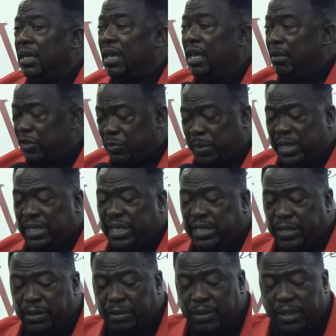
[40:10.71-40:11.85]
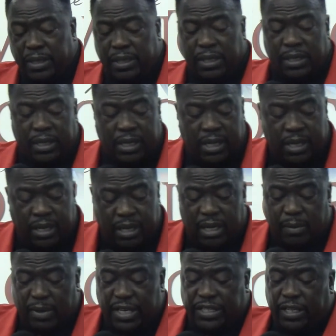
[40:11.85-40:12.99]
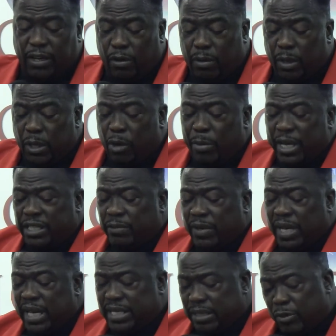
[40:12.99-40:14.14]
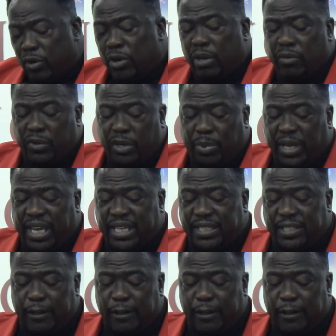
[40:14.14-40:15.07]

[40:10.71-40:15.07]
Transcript: And I'm going to speak this too. And I'm going to let you go. I'm going go back to religion I'm all over the place.